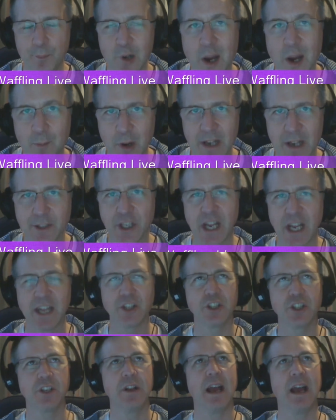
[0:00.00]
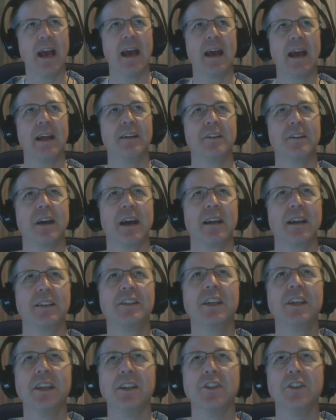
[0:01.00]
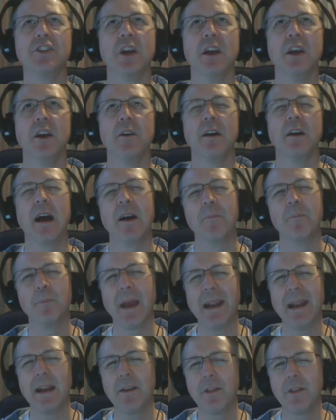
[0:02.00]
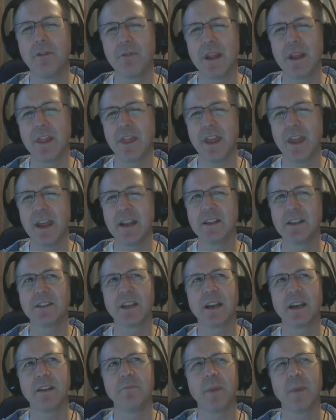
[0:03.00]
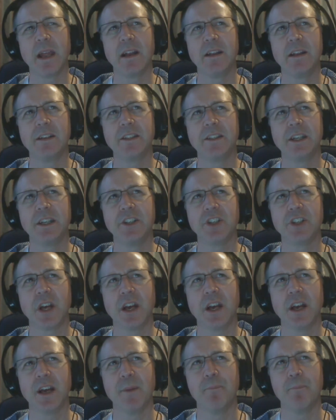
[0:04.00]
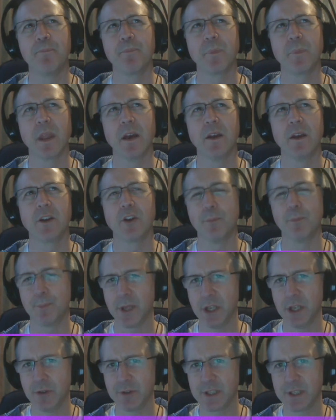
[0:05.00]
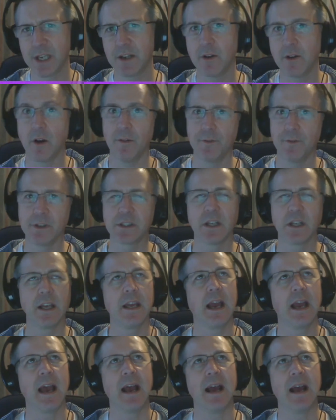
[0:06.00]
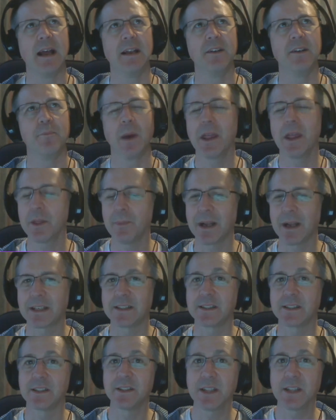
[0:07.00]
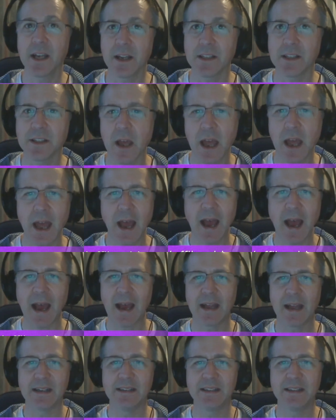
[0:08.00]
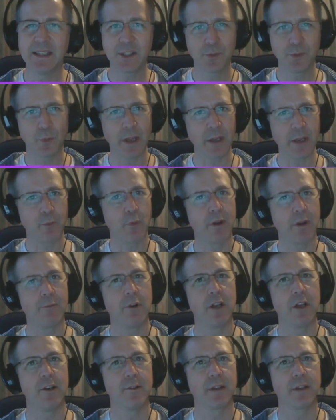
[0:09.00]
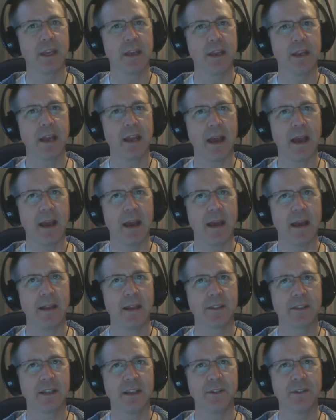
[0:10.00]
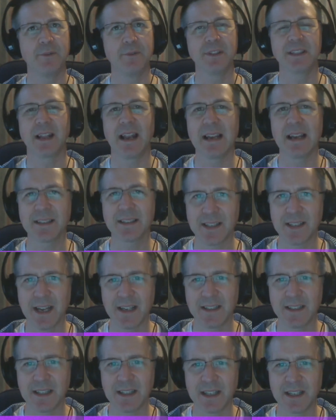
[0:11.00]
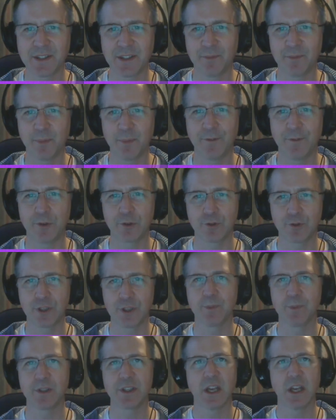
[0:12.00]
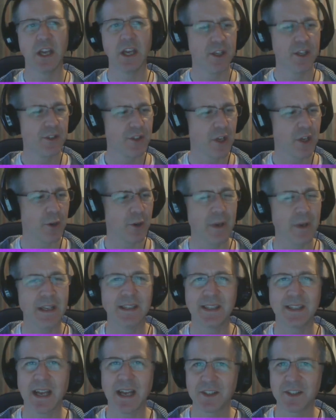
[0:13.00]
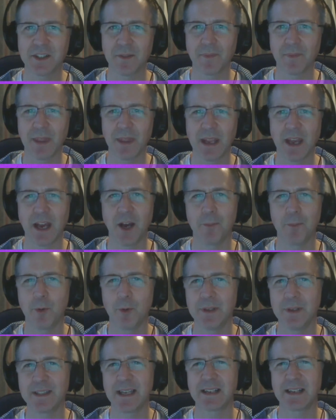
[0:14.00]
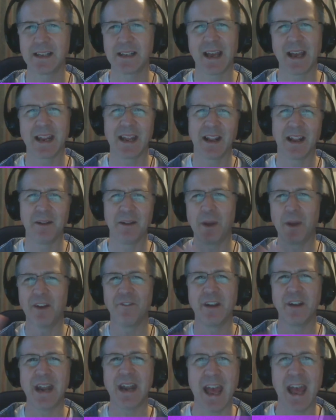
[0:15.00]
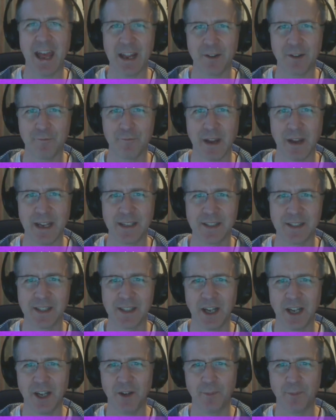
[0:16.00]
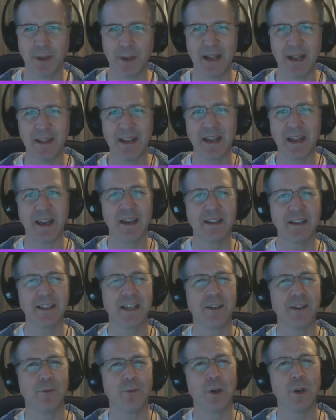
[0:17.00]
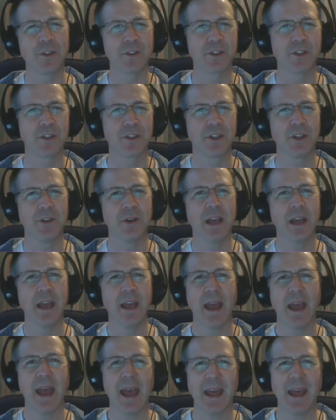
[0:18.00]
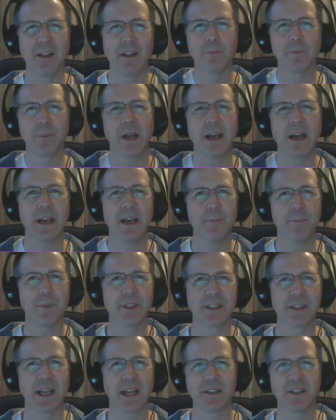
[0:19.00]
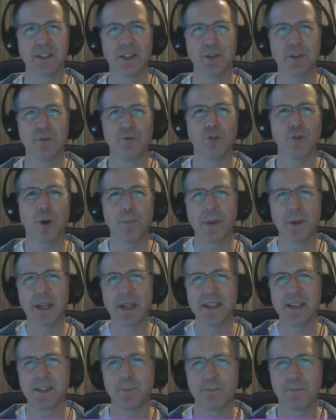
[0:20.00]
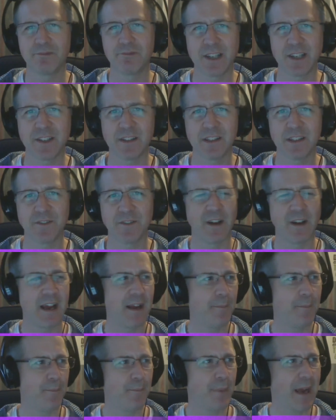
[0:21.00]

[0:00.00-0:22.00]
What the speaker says: primary education, and I teach mainly three things. I mainly teach computing, obviously, and mathematics and science. And this week we were looking at, it was the last science lesson before Christmas, so we set something up, and we set like a bit of an egg race up. And the idea was to help Santa drop his presents via